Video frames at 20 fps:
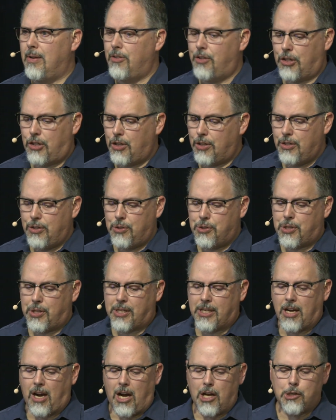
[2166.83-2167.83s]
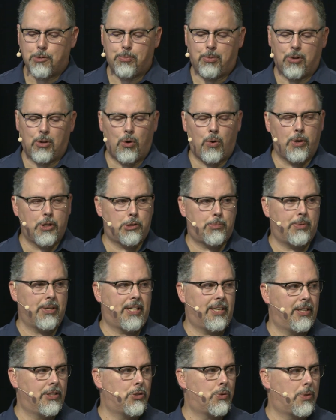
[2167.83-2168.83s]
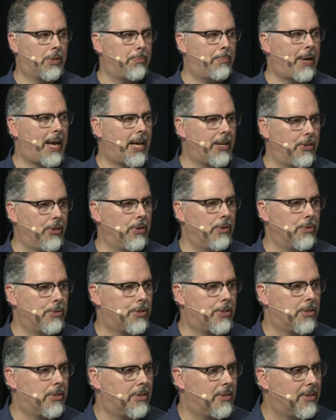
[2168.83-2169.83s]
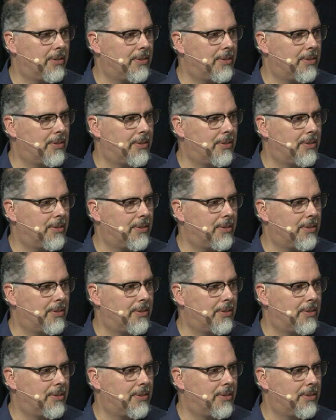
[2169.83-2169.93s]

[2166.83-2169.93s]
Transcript: The good news of the gospel always begins with the bad news.